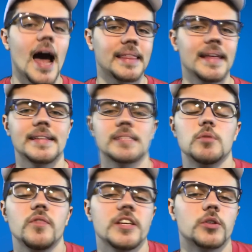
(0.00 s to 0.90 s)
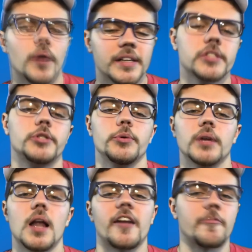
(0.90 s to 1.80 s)
I think this movie is going to suit
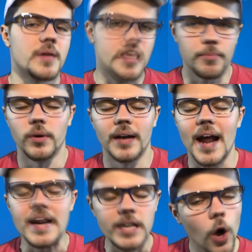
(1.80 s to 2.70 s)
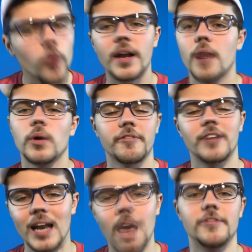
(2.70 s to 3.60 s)
a lot of people, and I know that I would have
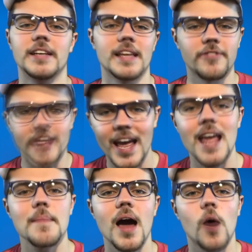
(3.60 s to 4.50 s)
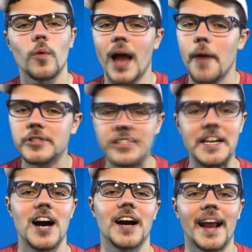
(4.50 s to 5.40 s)
loved it if it came out when I was
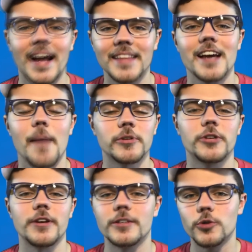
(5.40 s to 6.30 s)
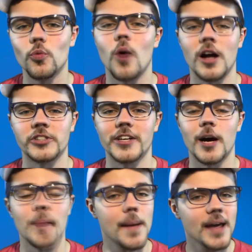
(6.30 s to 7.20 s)
young and I got the opportunity to watch it.
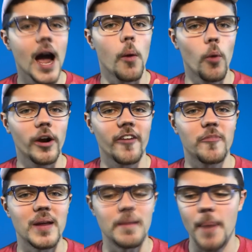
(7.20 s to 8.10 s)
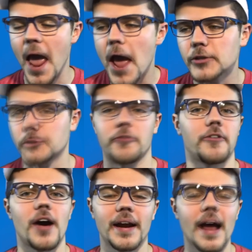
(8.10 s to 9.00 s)
Now, maybe I would have been
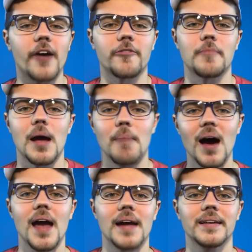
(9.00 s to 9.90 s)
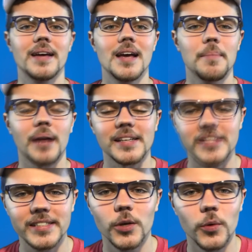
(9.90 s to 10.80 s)
petrified out of my mind but I
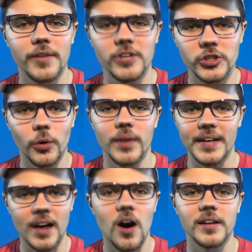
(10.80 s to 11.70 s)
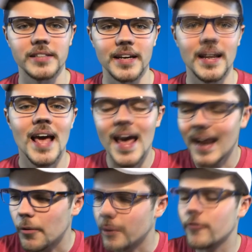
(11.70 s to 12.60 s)
still would have enjoyed the content
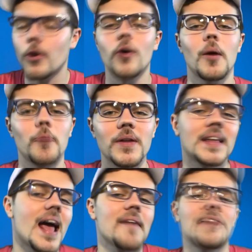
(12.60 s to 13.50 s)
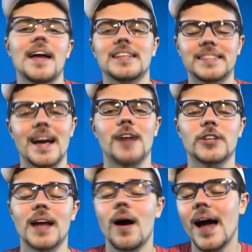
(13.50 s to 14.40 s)
and I would have grown up with it, have that
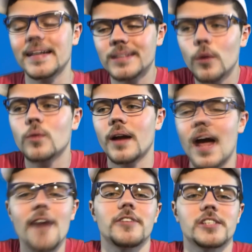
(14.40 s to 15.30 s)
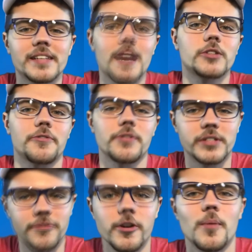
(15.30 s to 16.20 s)
nostalgia. Now, I don't have nostalgia for
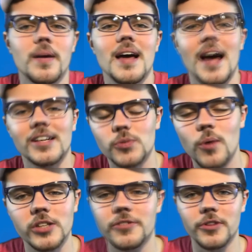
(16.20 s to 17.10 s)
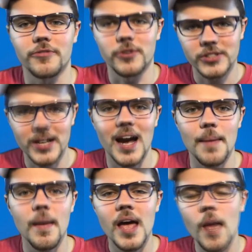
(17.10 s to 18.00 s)
this film. I just watched it for the first time.